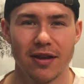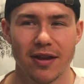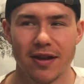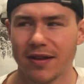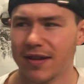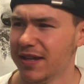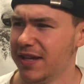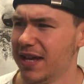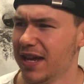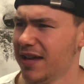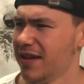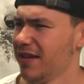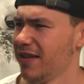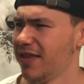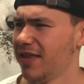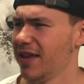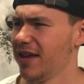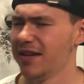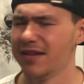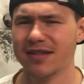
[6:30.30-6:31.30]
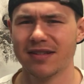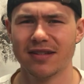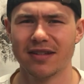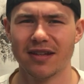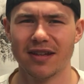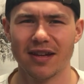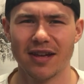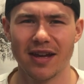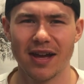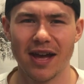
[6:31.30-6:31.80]
And the king thinks,
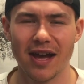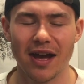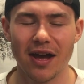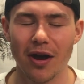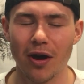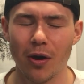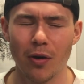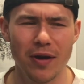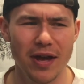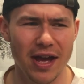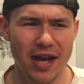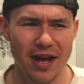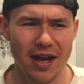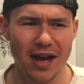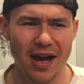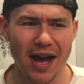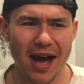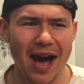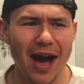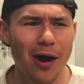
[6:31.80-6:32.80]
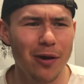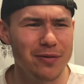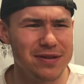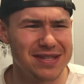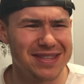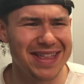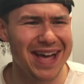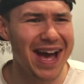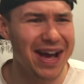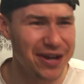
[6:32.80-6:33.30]
okay, how is
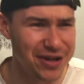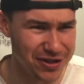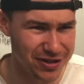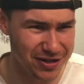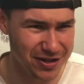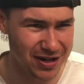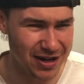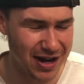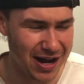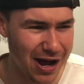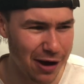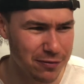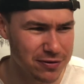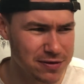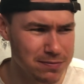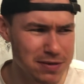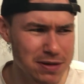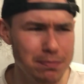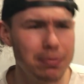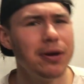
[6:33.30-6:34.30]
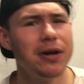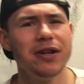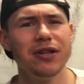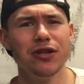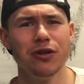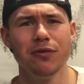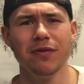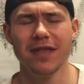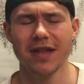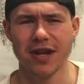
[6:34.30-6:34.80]
that good? How is me putting
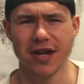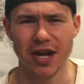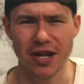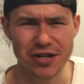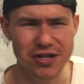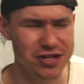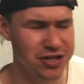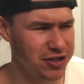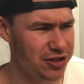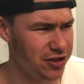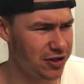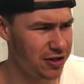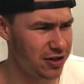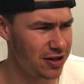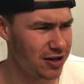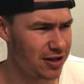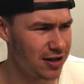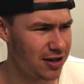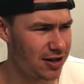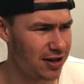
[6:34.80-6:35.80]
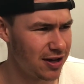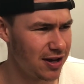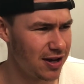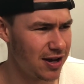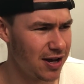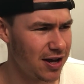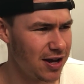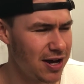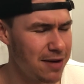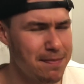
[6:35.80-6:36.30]
you in the dungeon good?
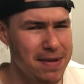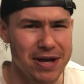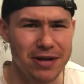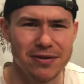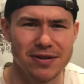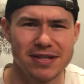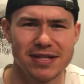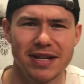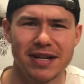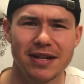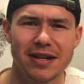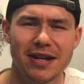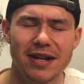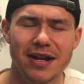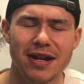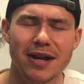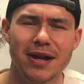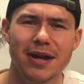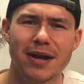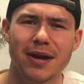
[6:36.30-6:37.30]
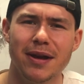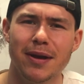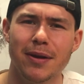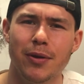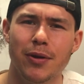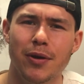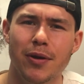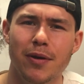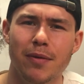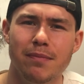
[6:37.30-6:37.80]
And Michael said,
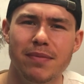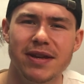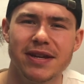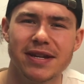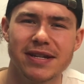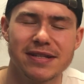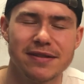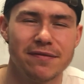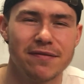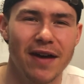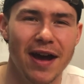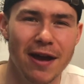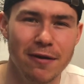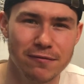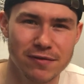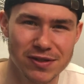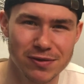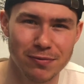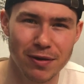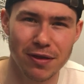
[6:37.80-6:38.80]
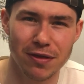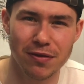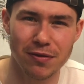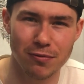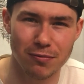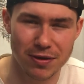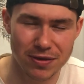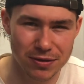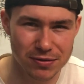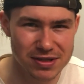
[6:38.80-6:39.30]
because if I was with
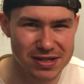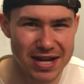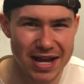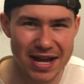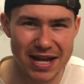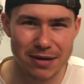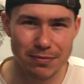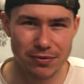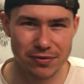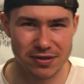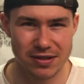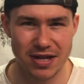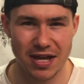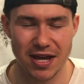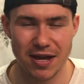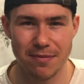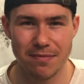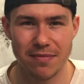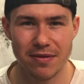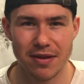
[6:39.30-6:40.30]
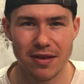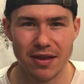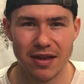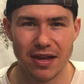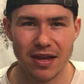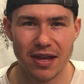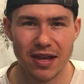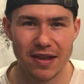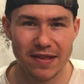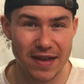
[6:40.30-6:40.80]
you when those cannibals came,
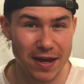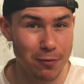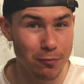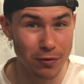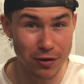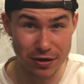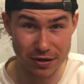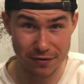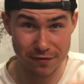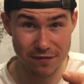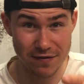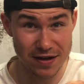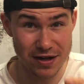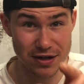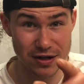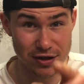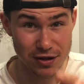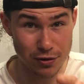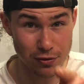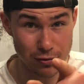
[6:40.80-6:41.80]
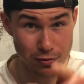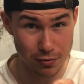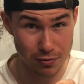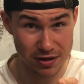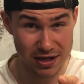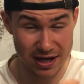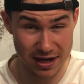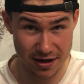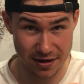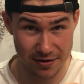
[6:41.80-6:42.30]
they wouldn't have eaten you,
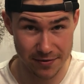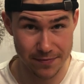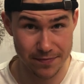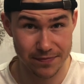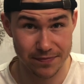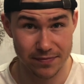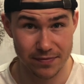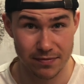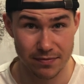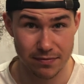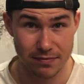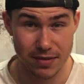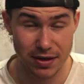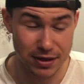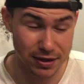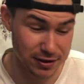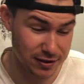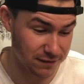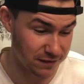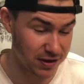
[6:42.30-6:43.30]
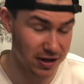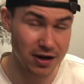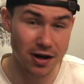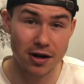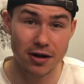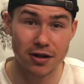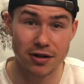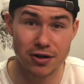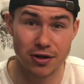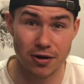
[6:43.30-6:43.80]
king, because of the
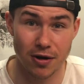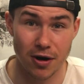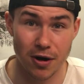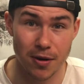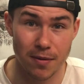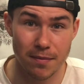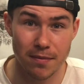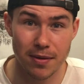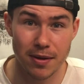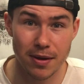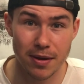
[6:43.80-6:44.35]
cut on your arm.